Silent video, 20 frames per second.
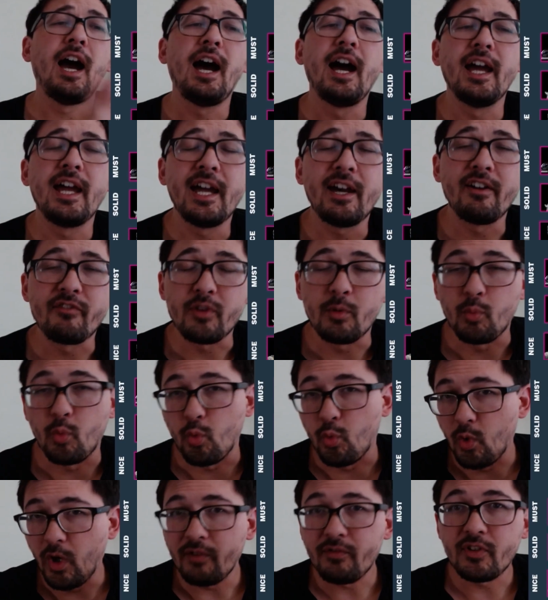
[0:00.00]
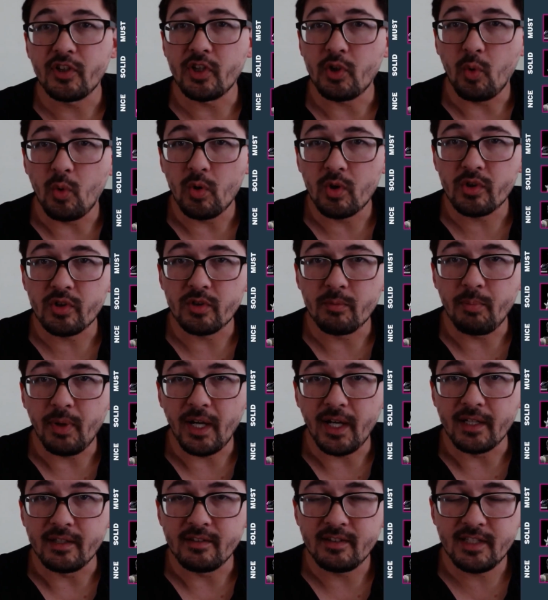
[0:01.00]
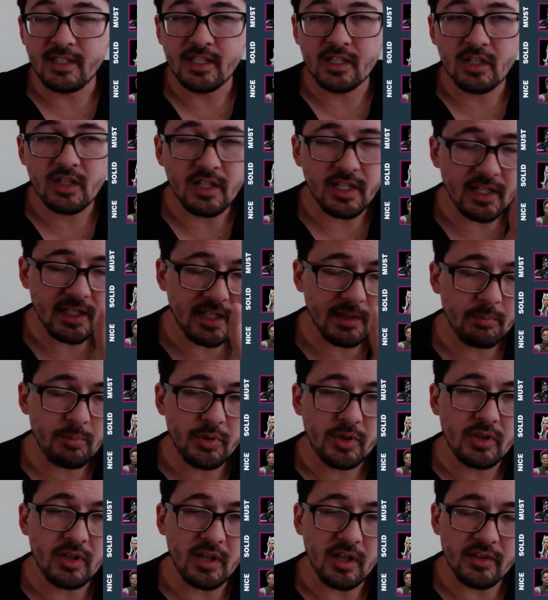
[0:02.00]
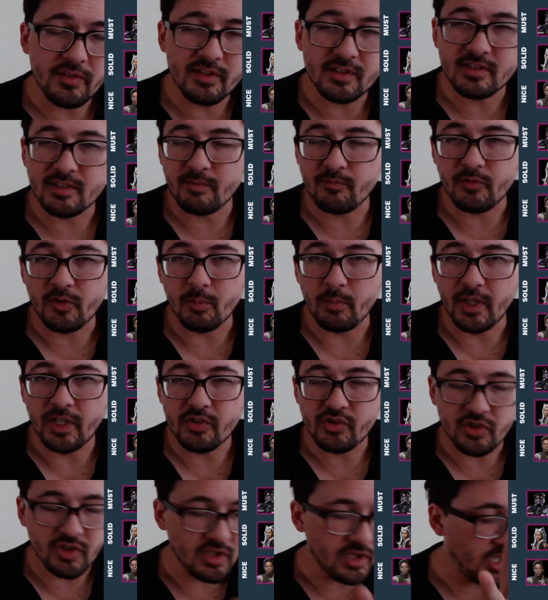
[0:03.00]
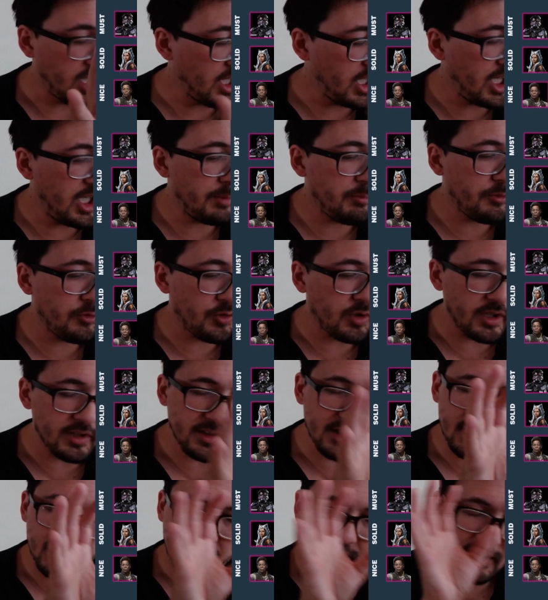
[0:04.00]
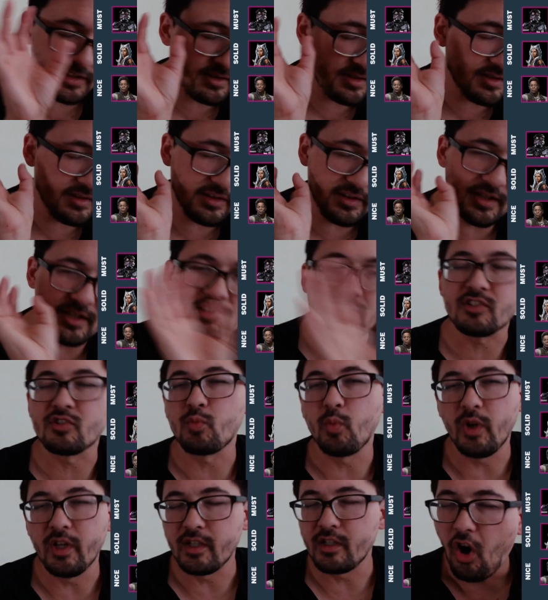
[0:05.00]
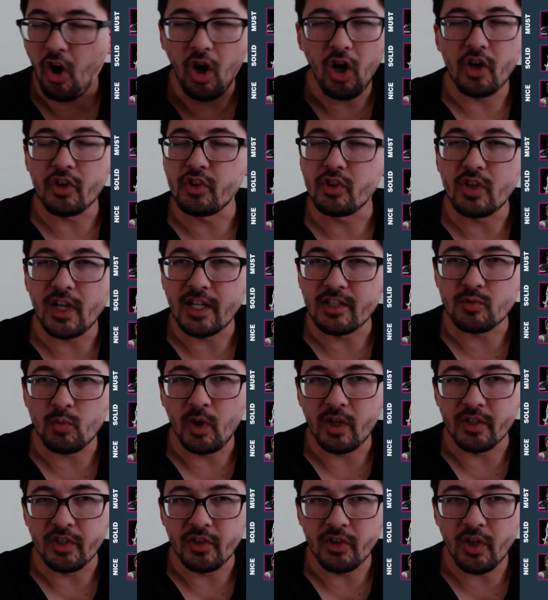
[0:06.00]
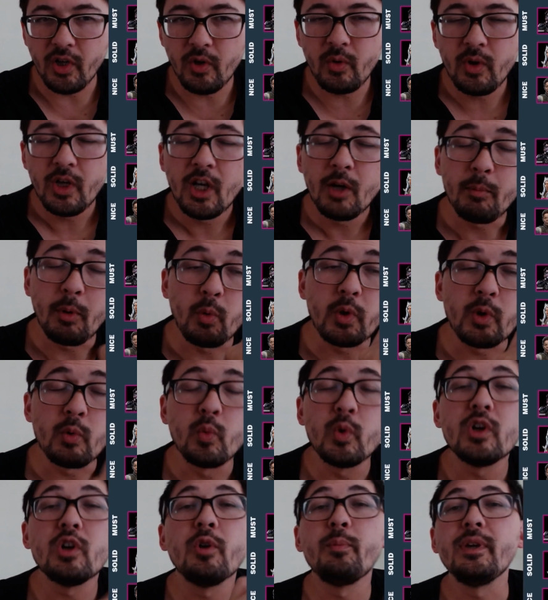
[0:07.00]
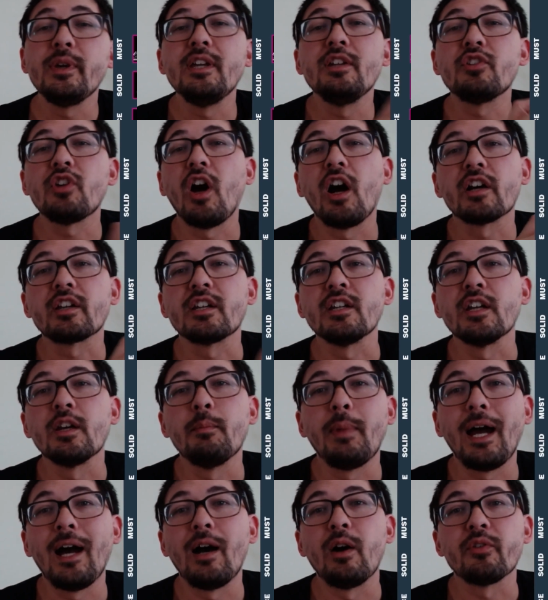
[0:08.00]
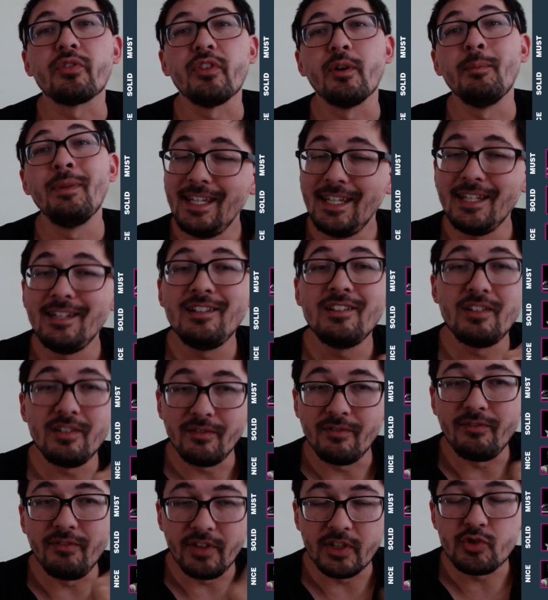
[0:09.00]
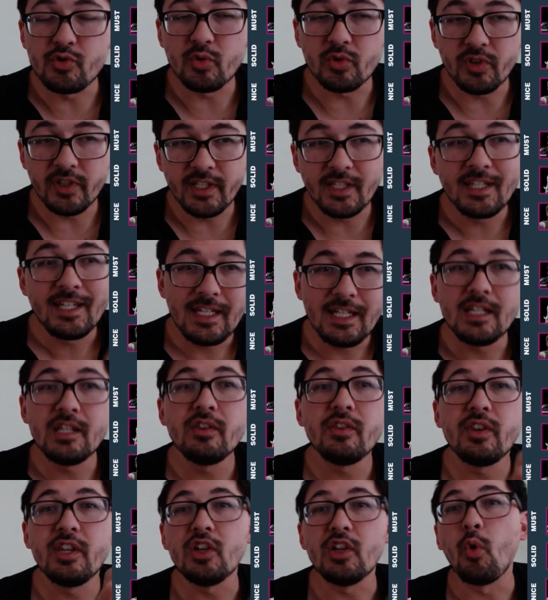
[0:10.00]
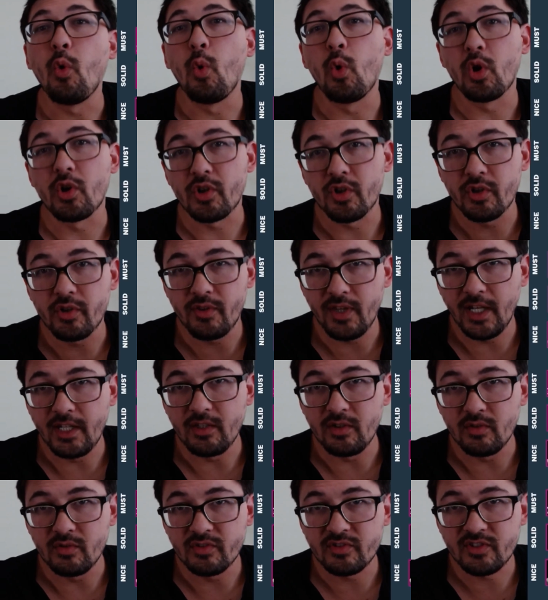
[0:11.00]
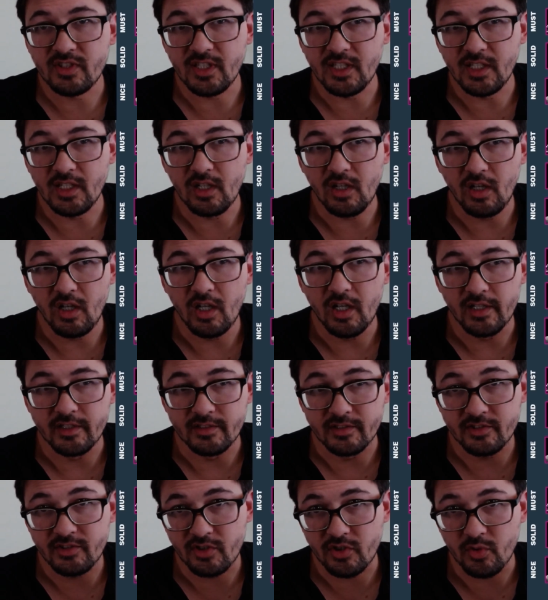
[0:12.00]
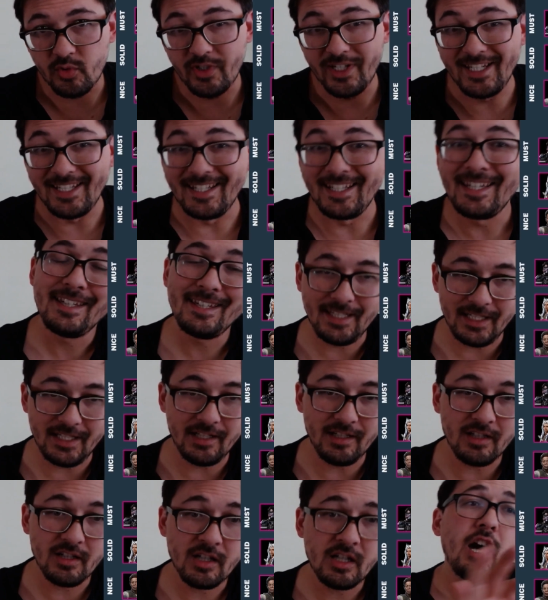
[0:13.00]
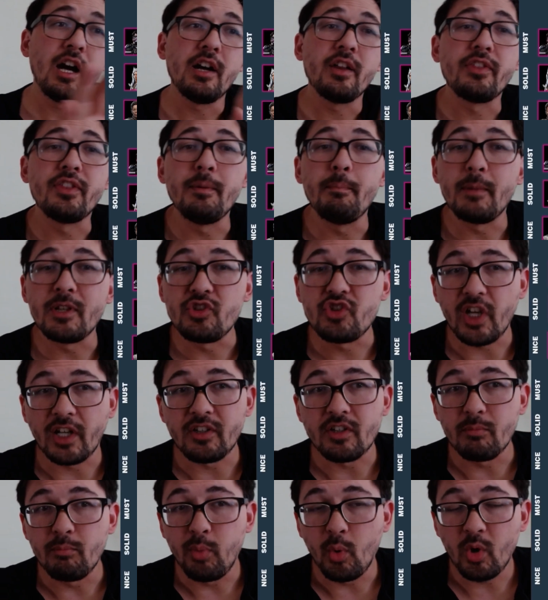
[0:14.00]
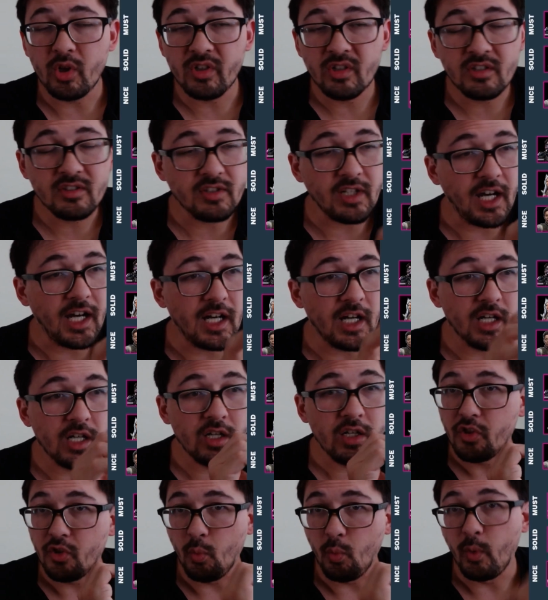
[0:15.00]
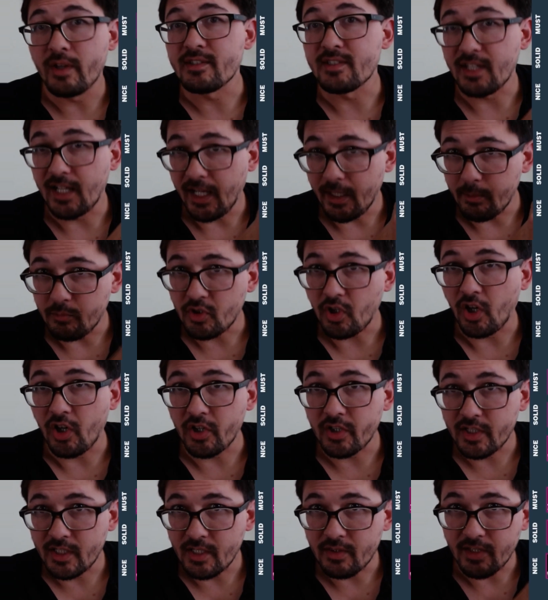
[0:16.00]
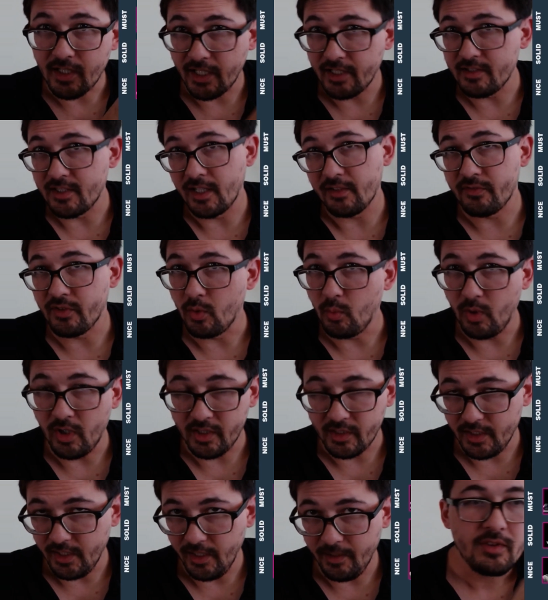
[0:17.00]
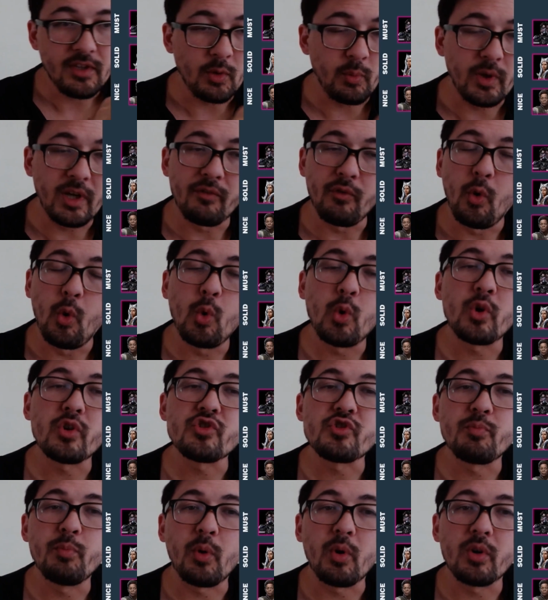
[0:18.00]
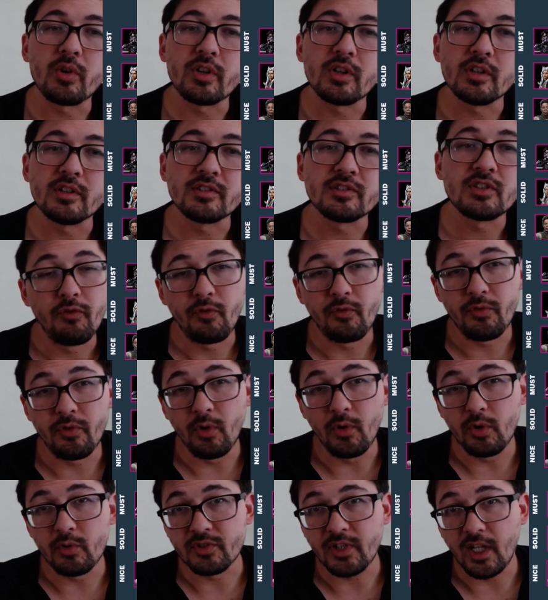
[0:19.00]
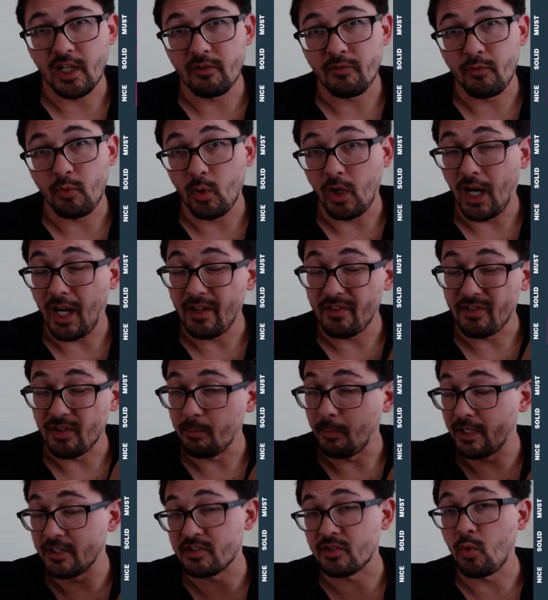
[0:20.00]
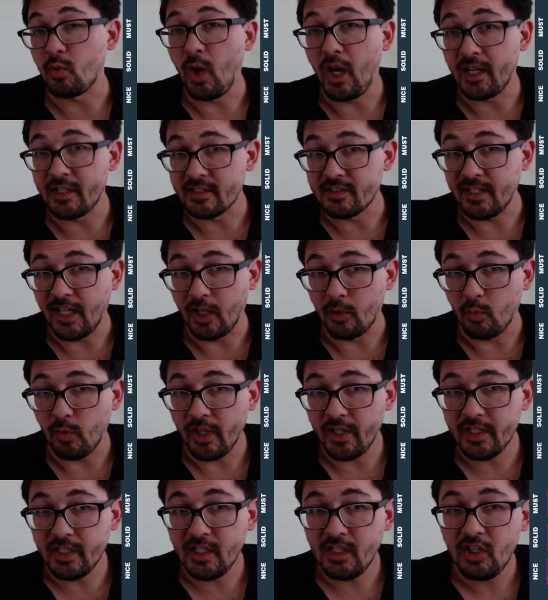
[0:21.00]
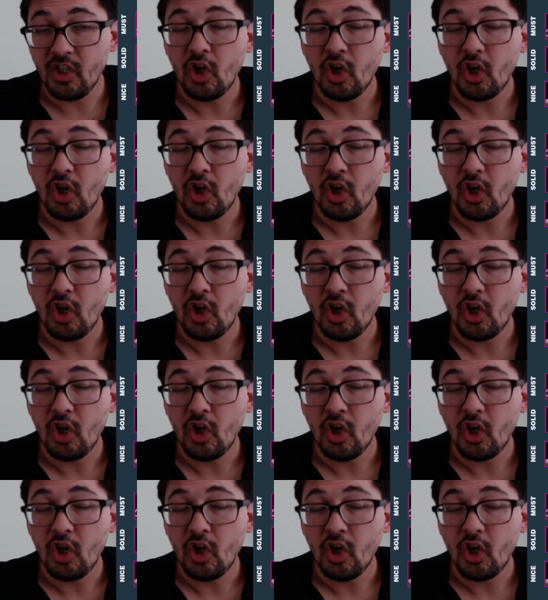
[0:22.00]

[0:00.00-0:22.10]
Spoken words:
I have them roughly ordered by tier, and I put all this information up front in case this is what all you guys want to know, but we will be talking about them individually in the order that you see on screen here. The magenta borders are the ones that I'm targeting that I definitely want to get. Then we have orange borders. Those are for either my squad is not ready,